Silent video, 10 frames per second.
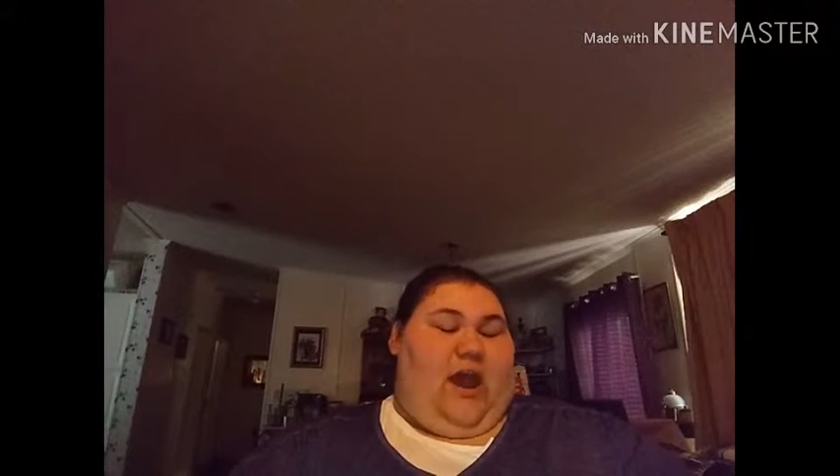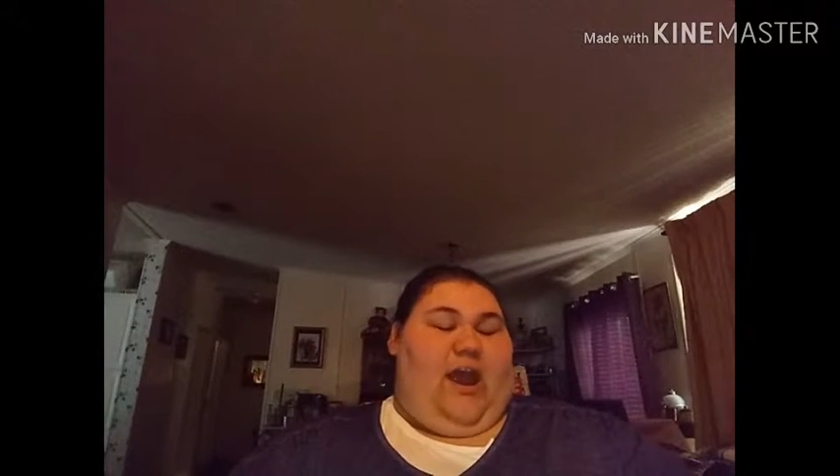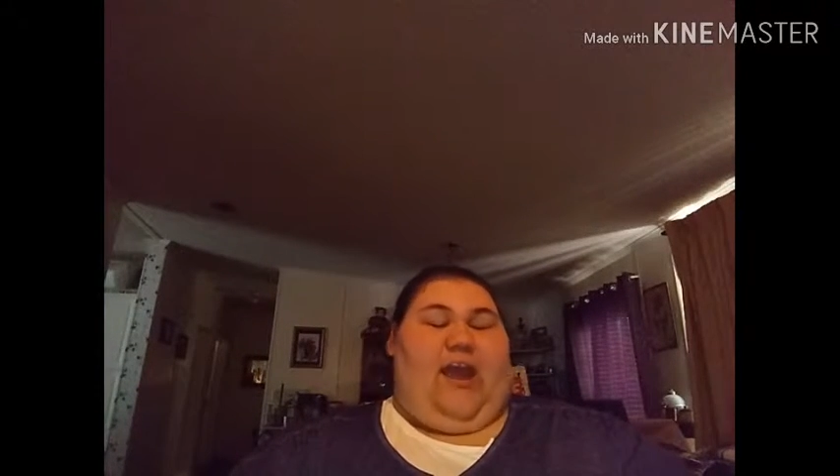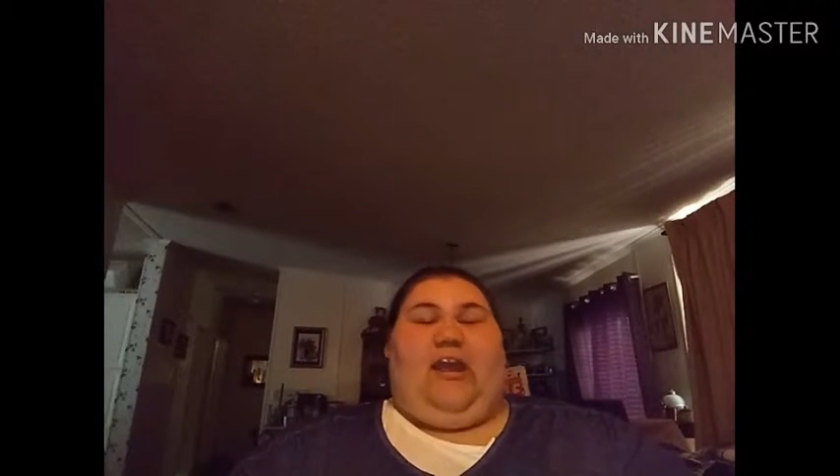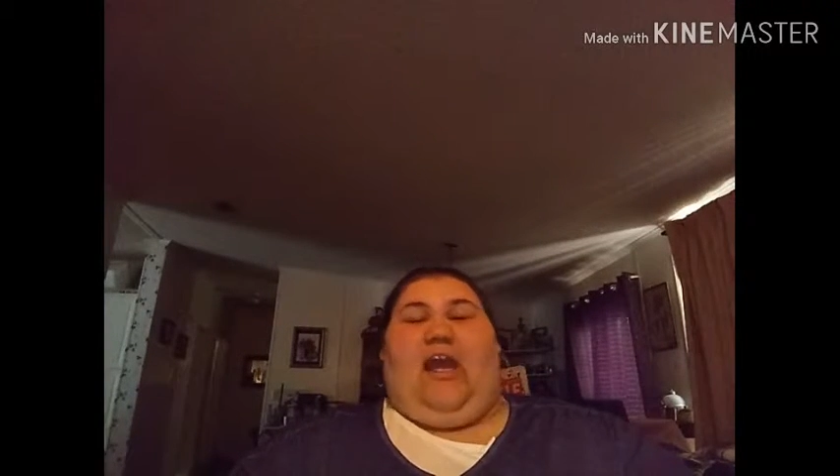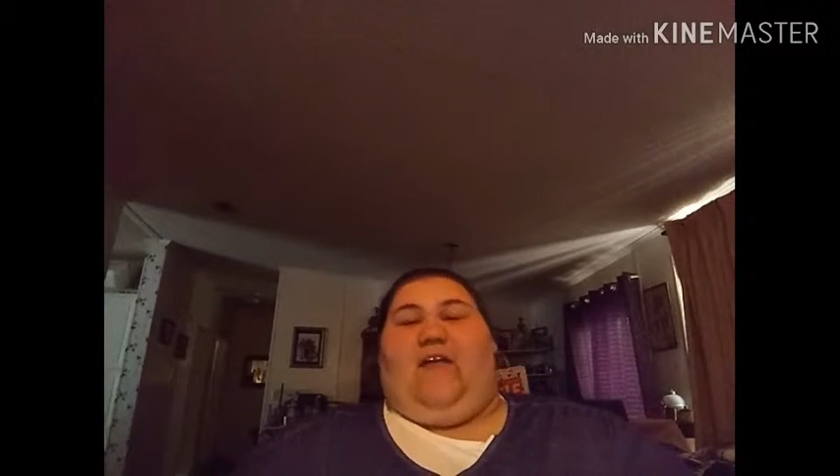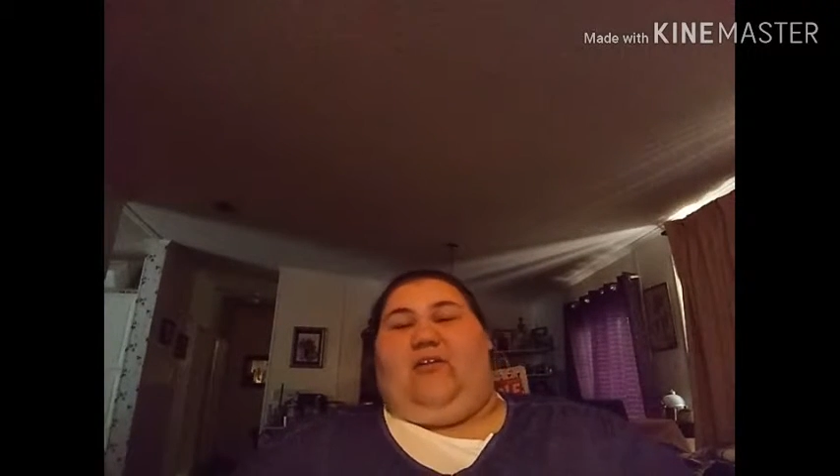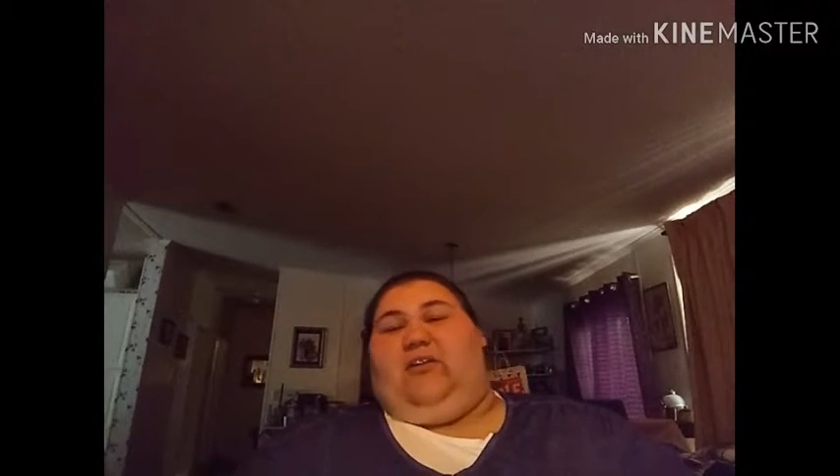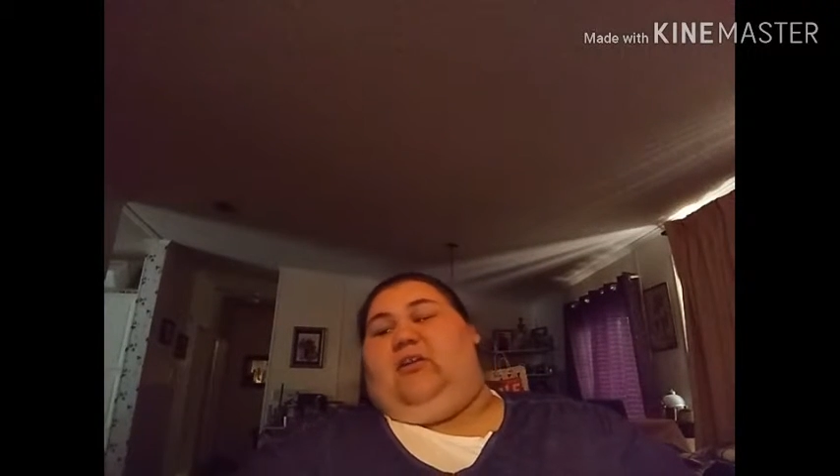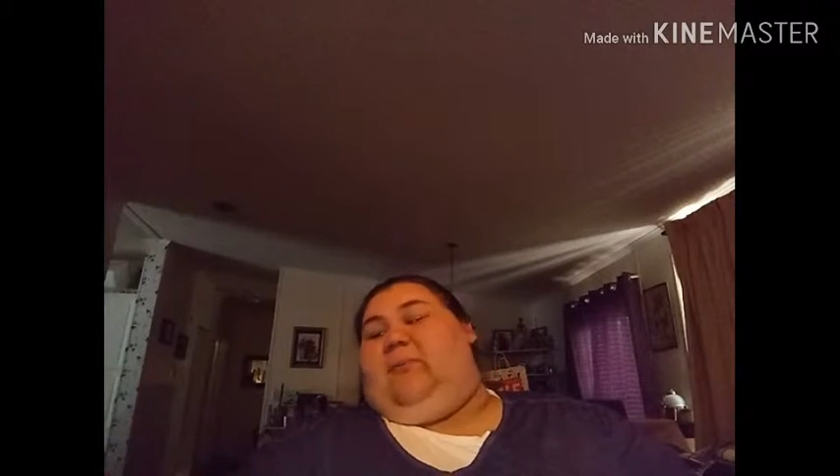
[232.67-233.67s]
I hate
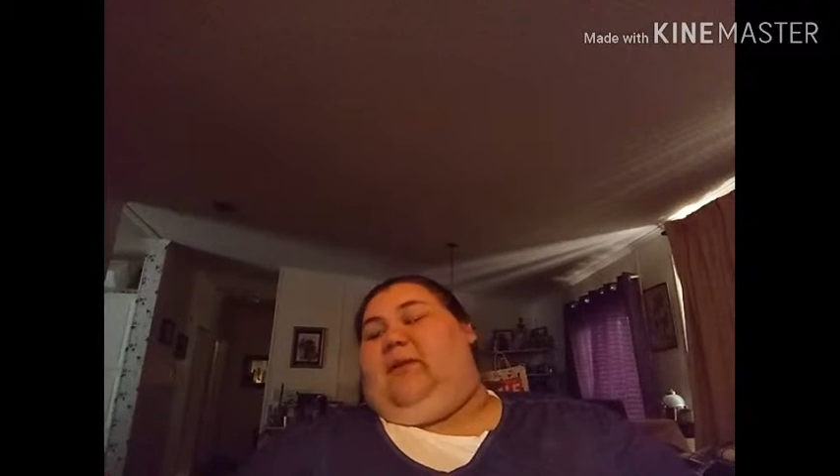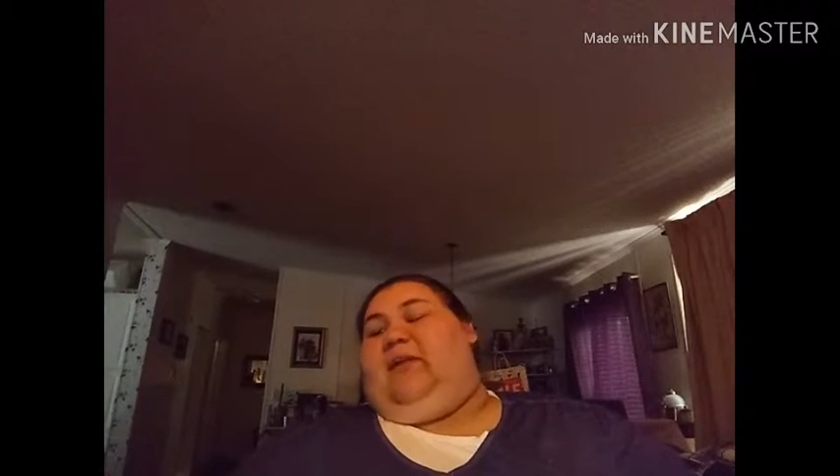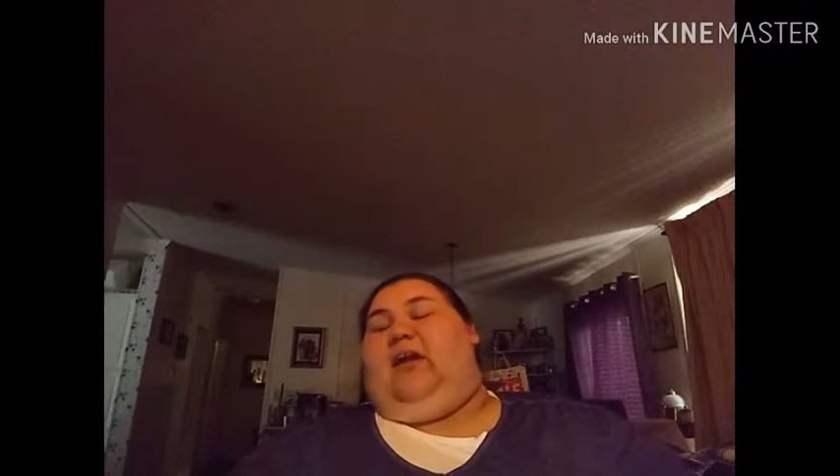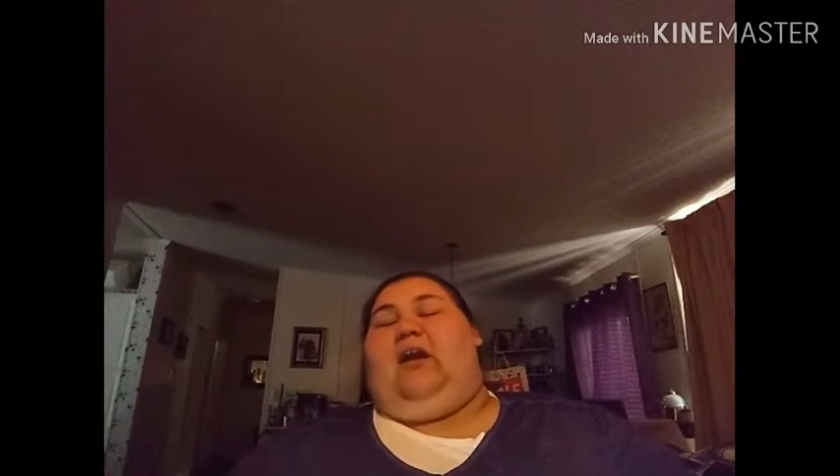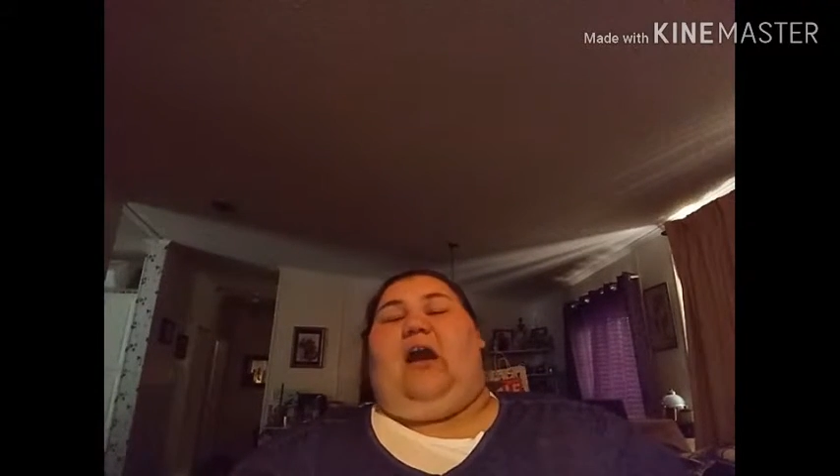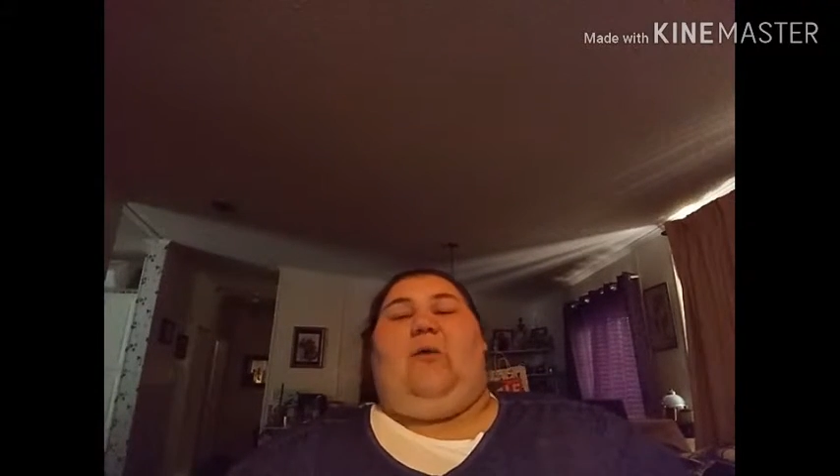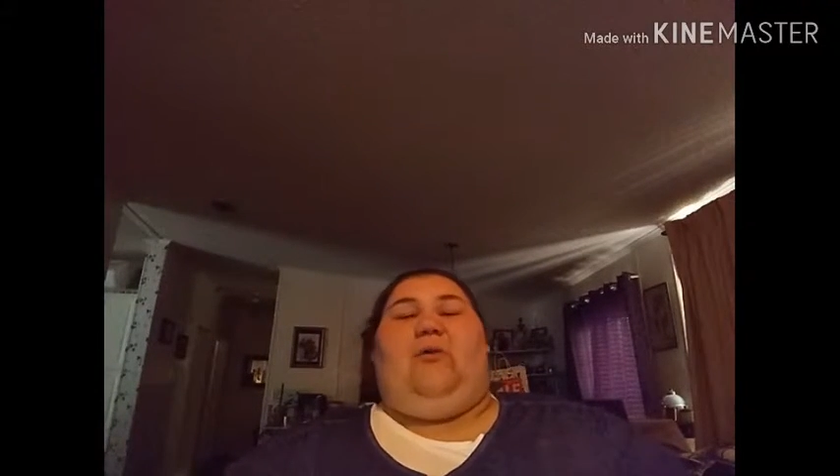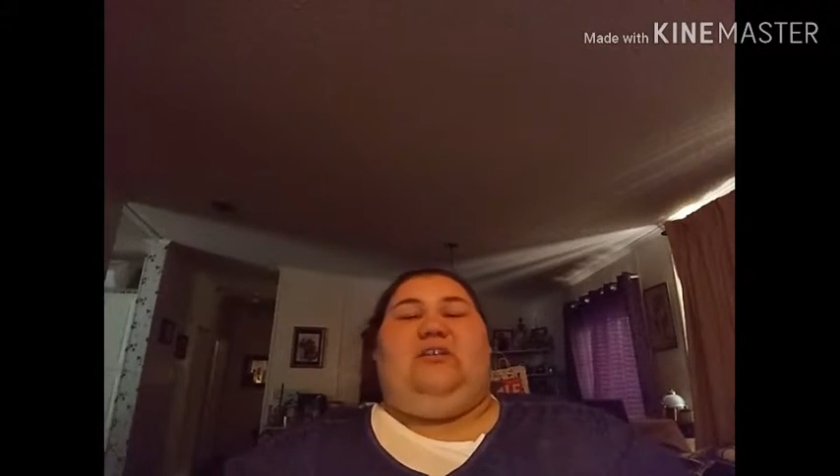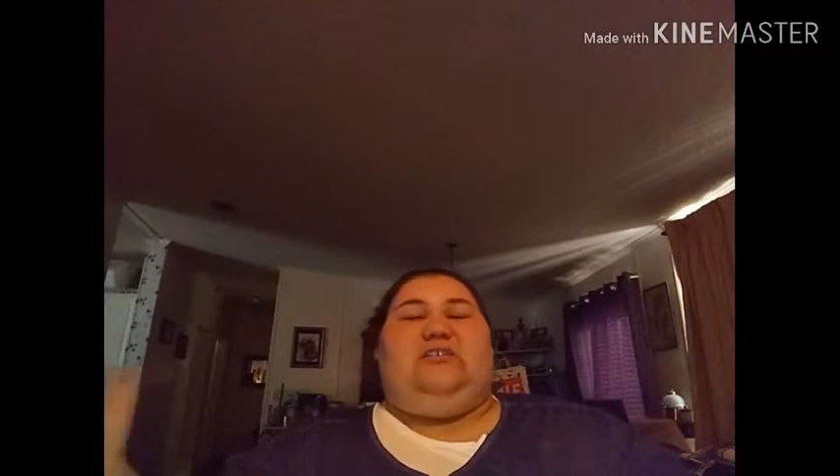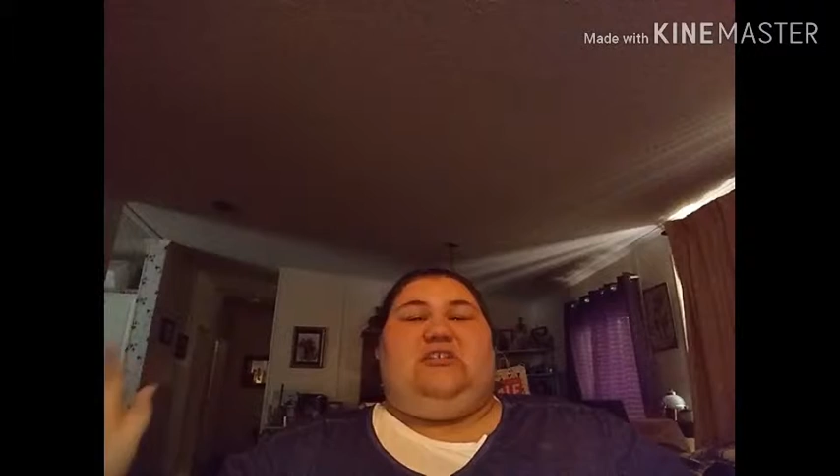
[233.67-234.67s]
having to be
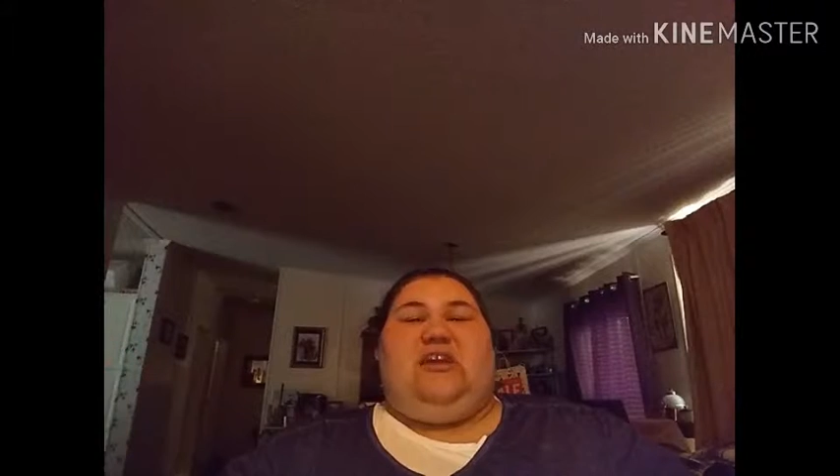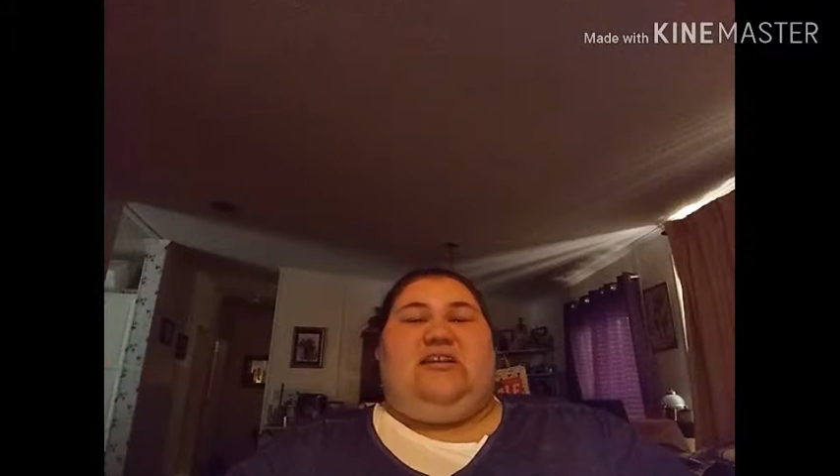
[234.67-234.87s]
what's the